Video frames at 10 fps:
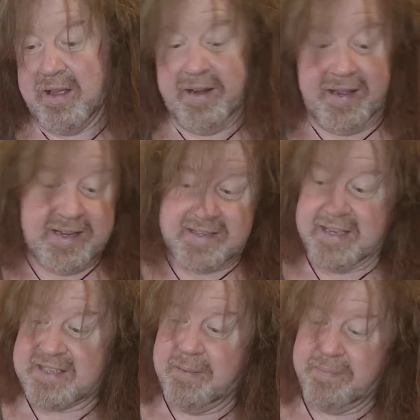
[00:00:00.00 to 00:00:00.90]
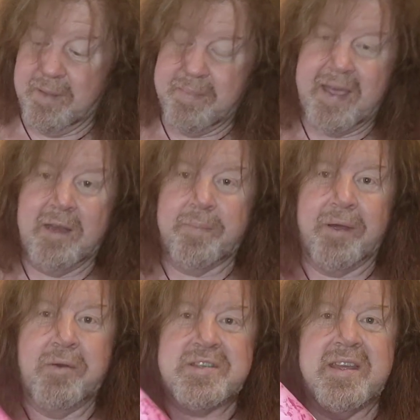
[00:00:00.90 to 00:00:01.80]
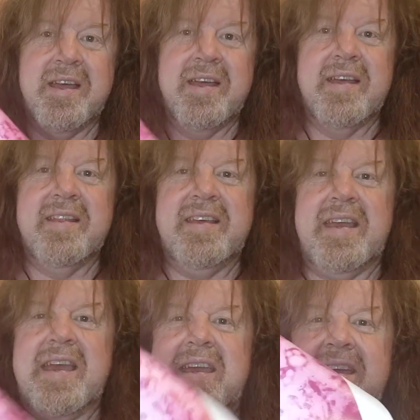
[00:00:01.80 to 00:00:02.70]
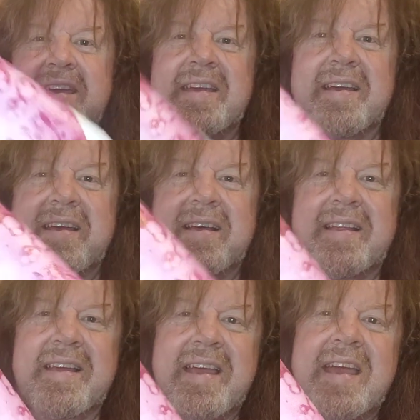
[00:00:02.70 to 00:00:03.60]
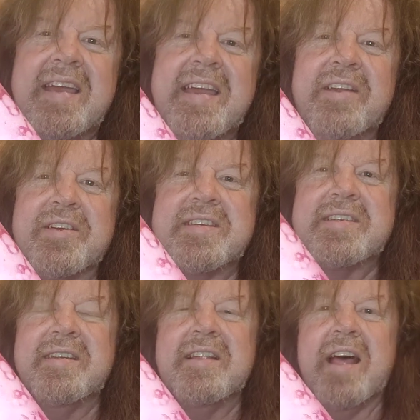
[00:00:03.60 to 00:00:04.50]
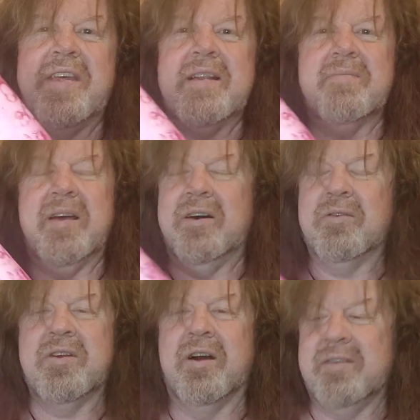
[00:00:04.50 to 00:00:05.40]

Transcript: And it is. It's the main poster. The ickiness, I think, I